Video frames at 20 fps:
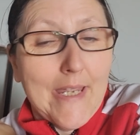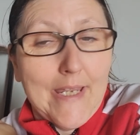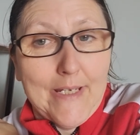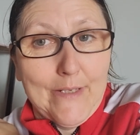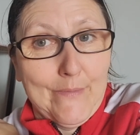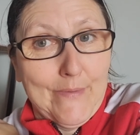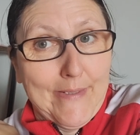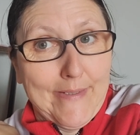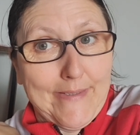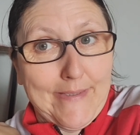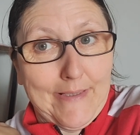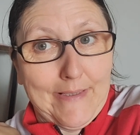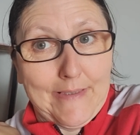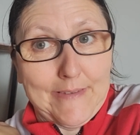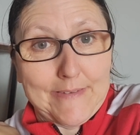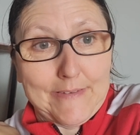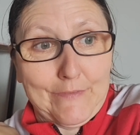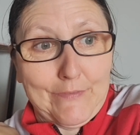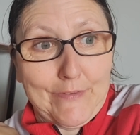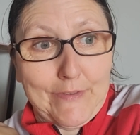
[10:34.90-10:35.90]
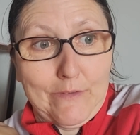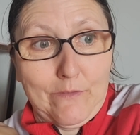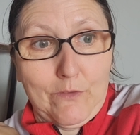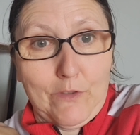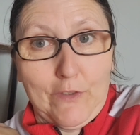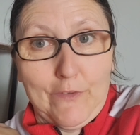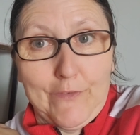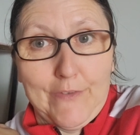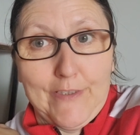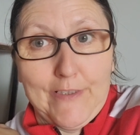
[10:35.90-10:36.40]
Anyway guys, I think I'm
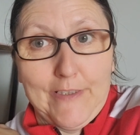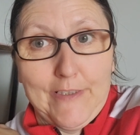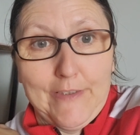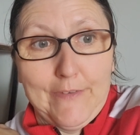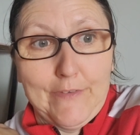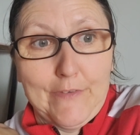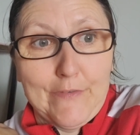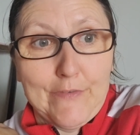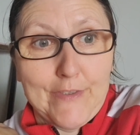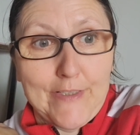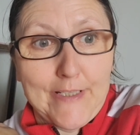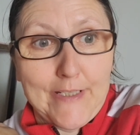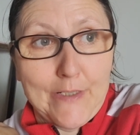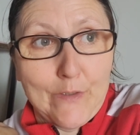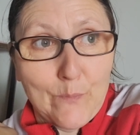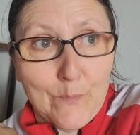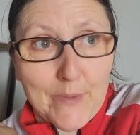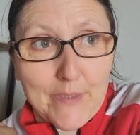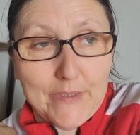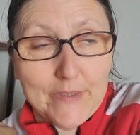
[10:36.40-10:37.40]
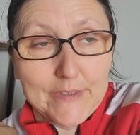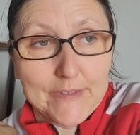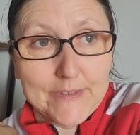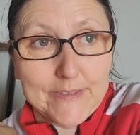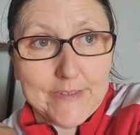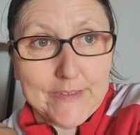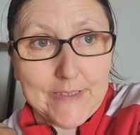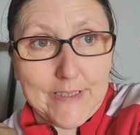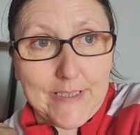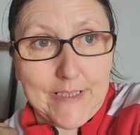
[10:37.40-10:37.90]
going to be leaving for now
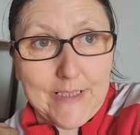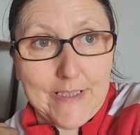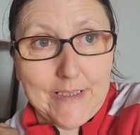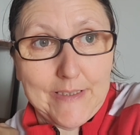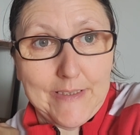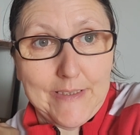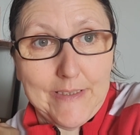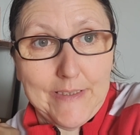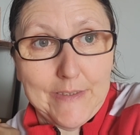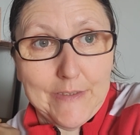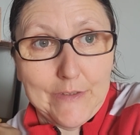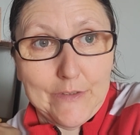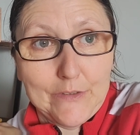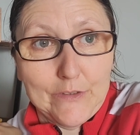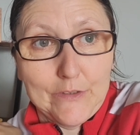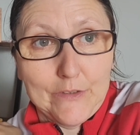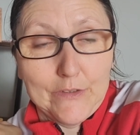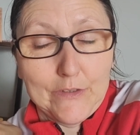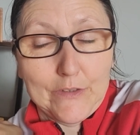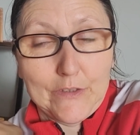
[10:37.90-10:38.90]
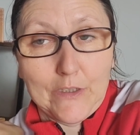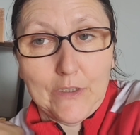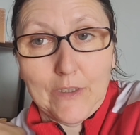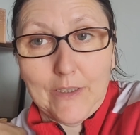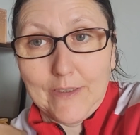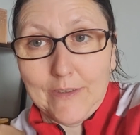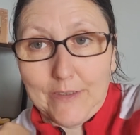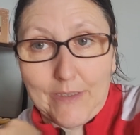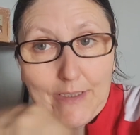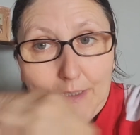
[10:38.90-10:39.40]
because I need to go and co
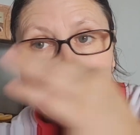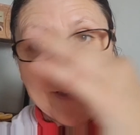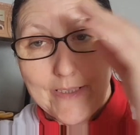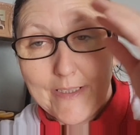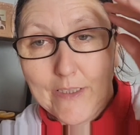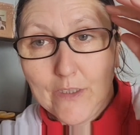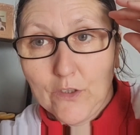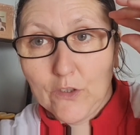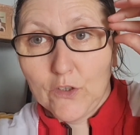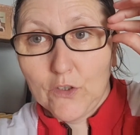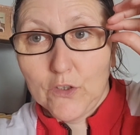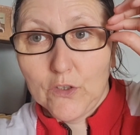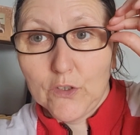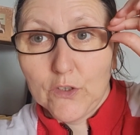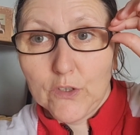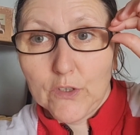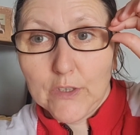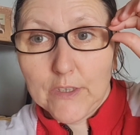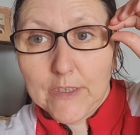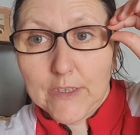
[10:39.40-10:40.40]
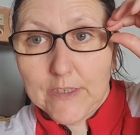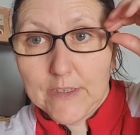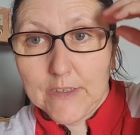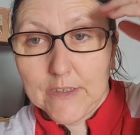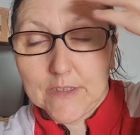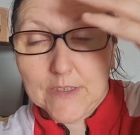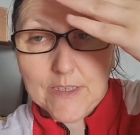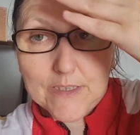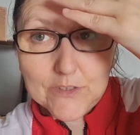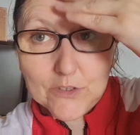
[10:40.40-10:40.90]
and I need to go
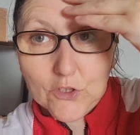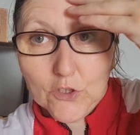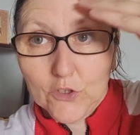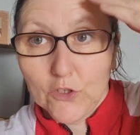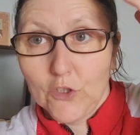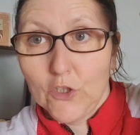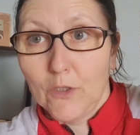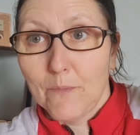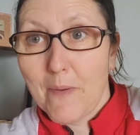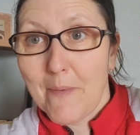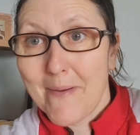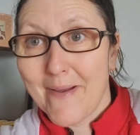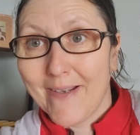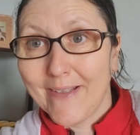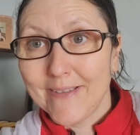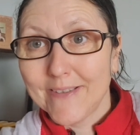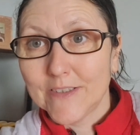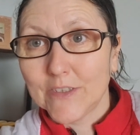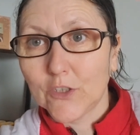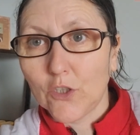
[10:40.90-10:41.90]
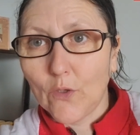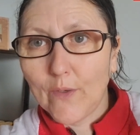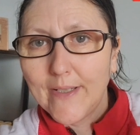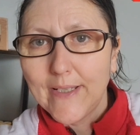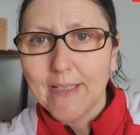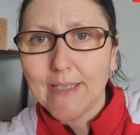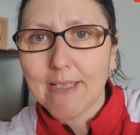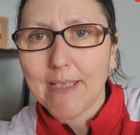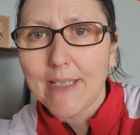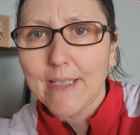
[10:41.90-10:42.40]
and I don't know, my mind's going
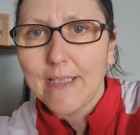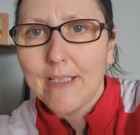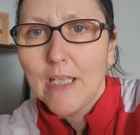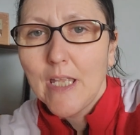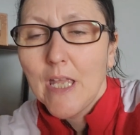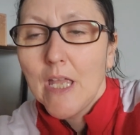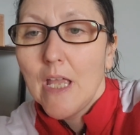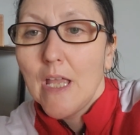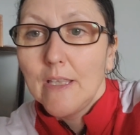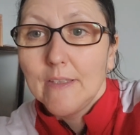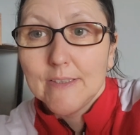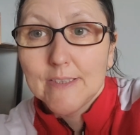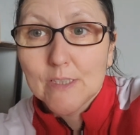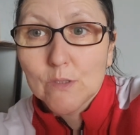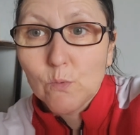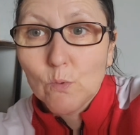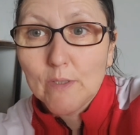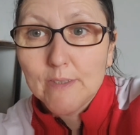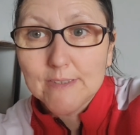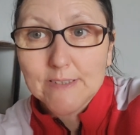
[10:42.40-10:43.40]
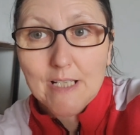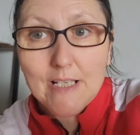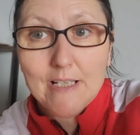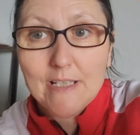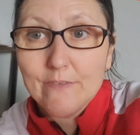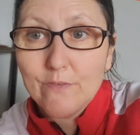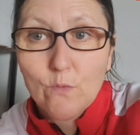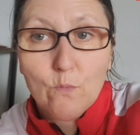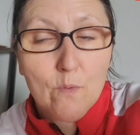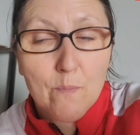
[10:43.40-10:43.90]
again. This is what it's like
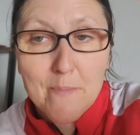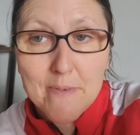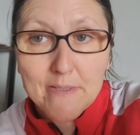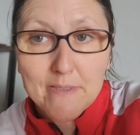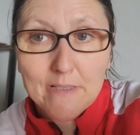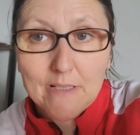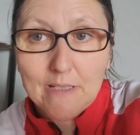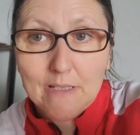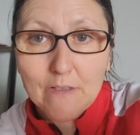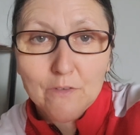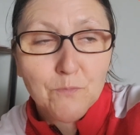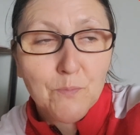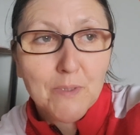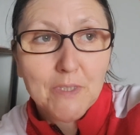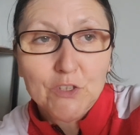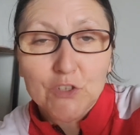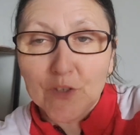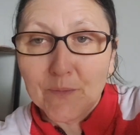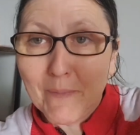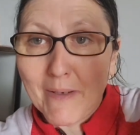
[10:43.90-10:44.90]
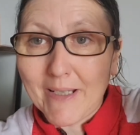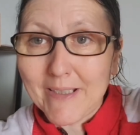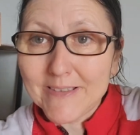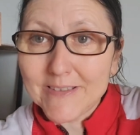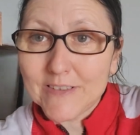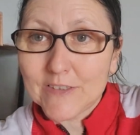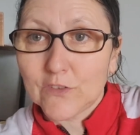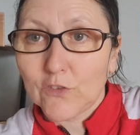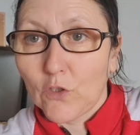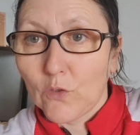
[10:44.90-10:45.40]
living with mental health, because your
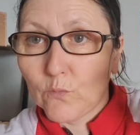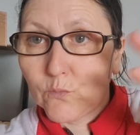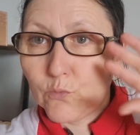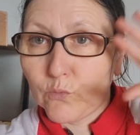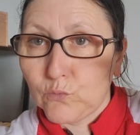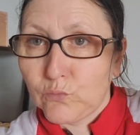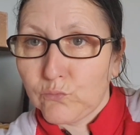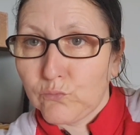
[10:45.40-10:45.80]
mind's going,